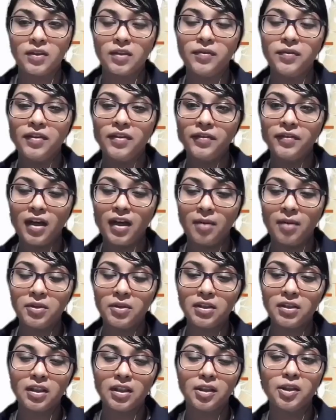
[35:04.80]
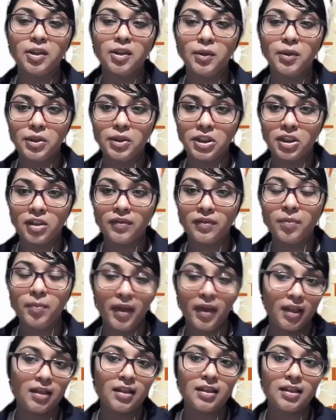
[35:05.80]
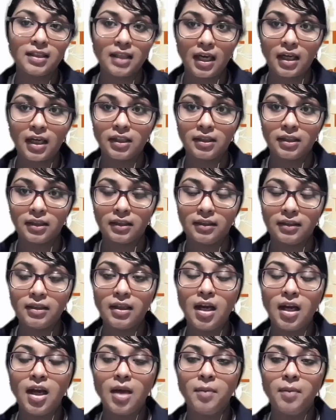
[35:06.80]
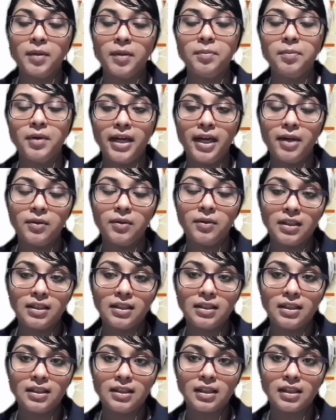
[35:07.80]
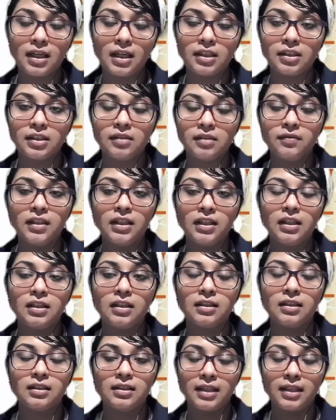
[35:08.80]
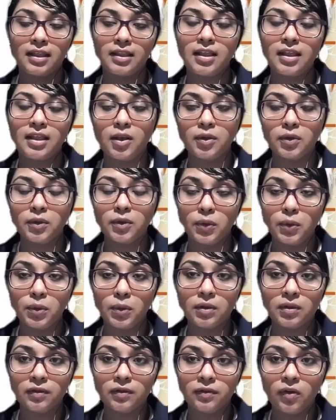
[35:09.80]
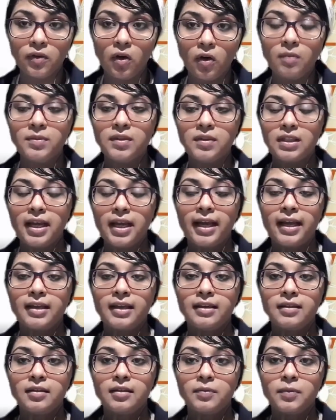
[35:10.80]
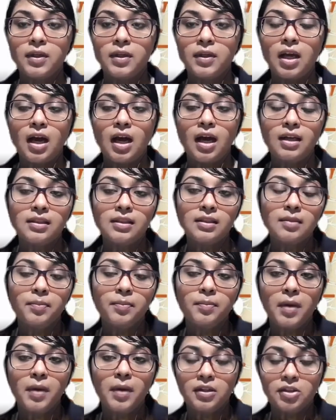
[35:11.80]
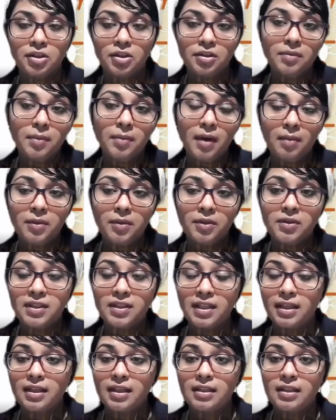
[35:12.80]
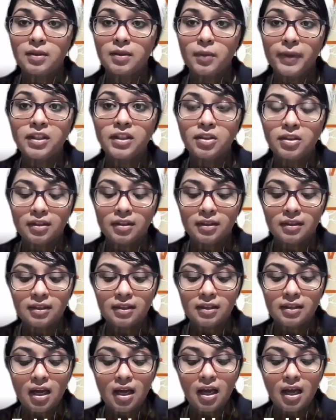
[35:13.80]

We have come to the conclusion of the main discussion. But prior to this discussion, we sent out Google Forms and we asked the general public to send us questions.